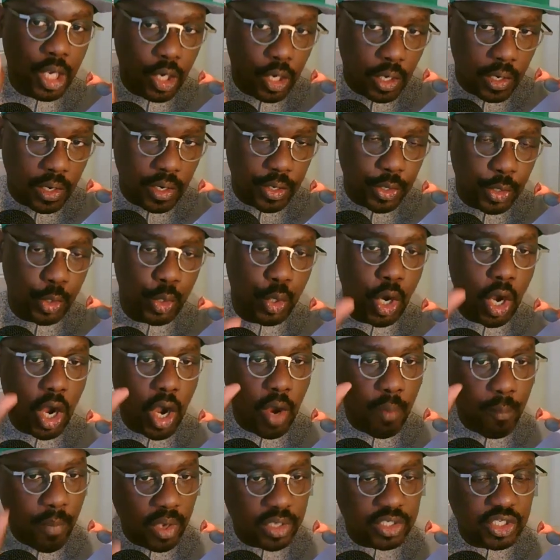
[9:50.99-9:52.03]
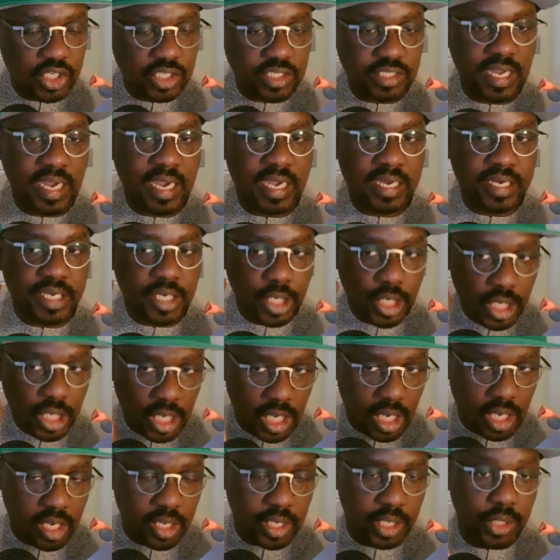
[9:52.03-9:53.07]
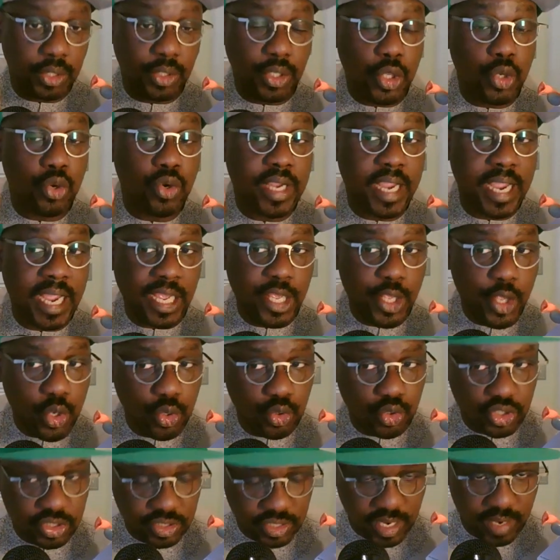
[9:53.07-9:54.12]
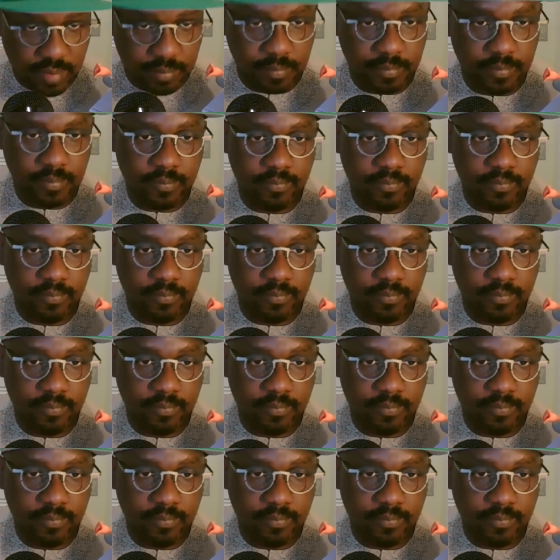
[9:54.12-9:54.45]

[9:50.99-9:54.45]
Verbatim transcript: oil or mustard oil, you can use them.